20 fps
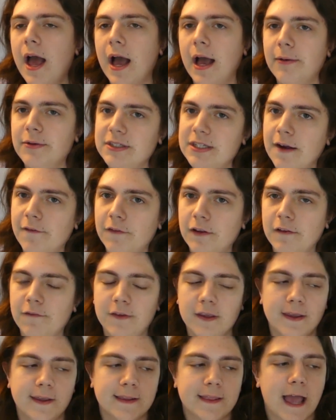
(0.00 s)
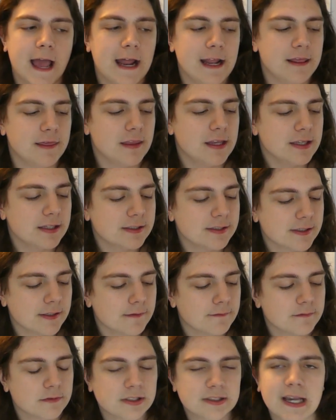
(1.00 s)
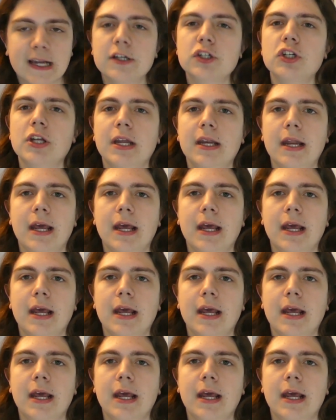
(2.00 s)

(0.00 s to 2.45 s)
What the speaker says: I was definitely feeling that in this section.